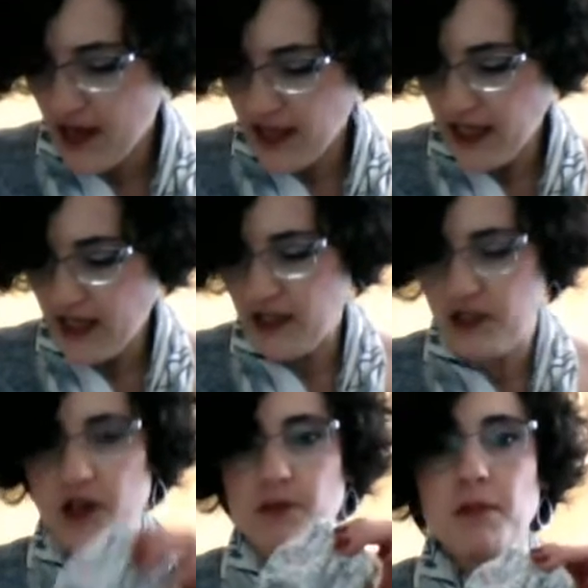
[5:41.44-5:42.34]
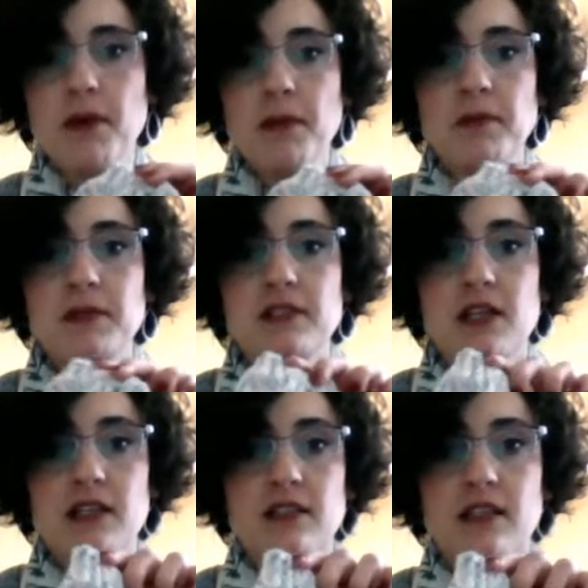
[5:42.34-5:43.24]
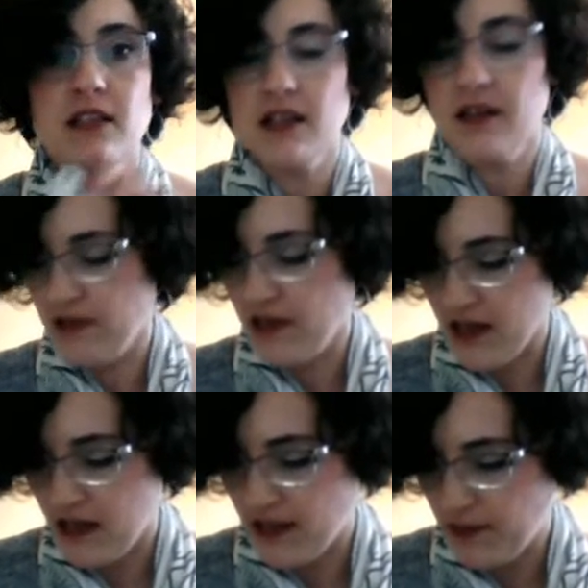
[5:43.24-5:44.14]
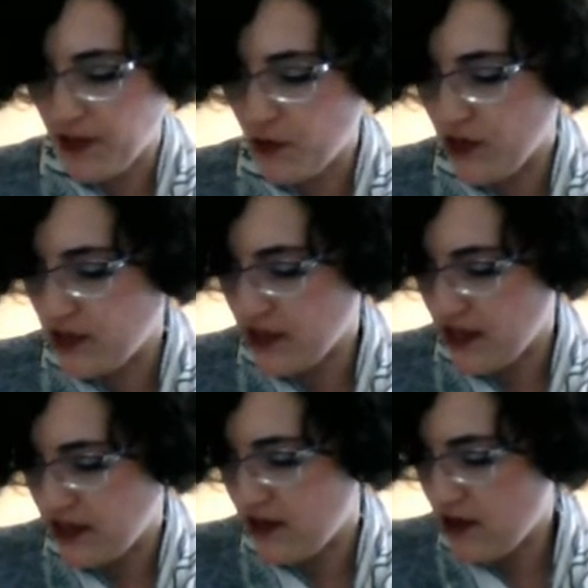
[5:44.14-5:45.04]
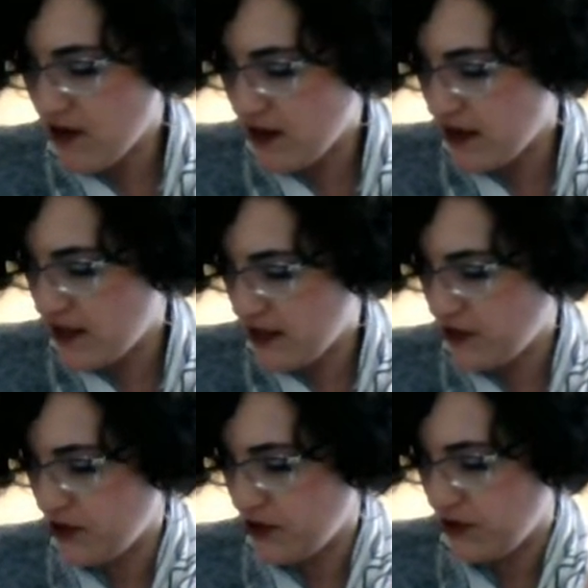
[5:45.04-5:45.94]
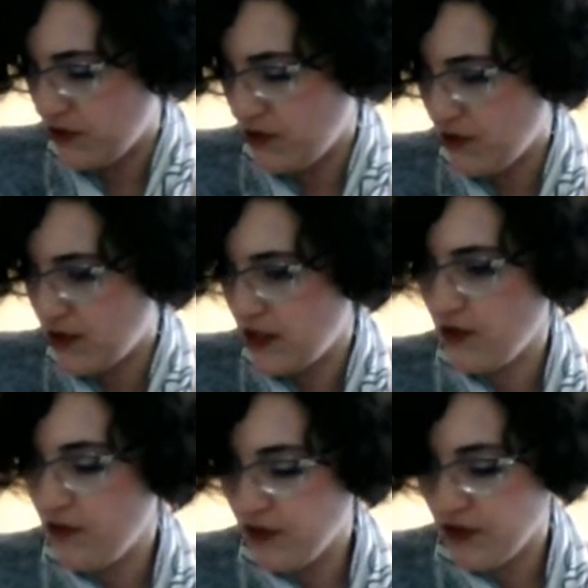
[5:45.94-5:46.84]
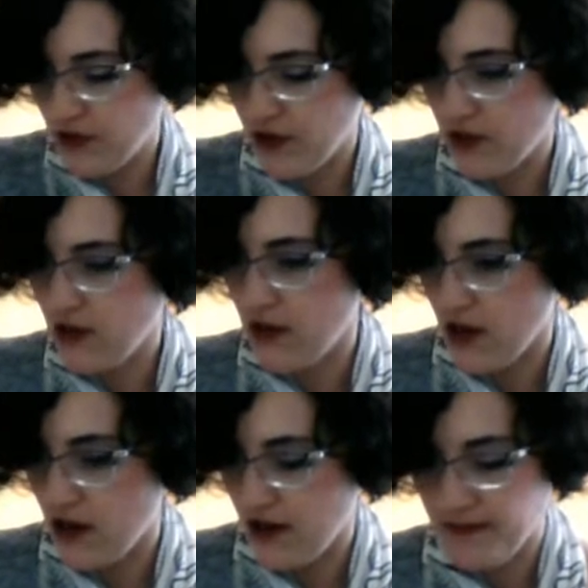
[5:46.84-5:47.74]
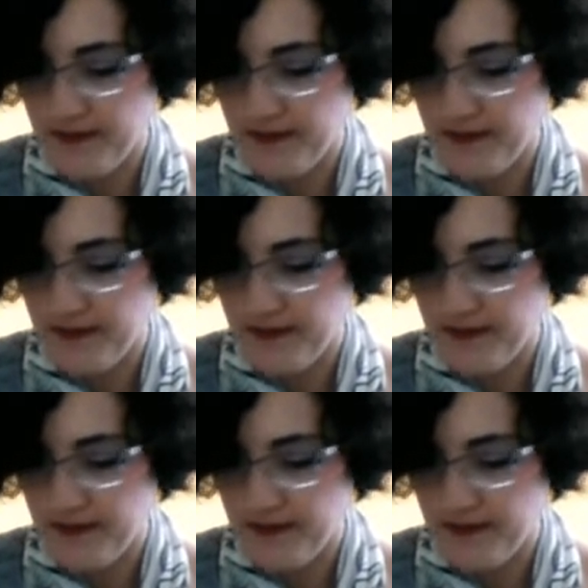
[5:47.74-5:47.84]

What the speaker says: And then I also have my peppermint socks that have not been worked on at all. I'll show those when they're further along.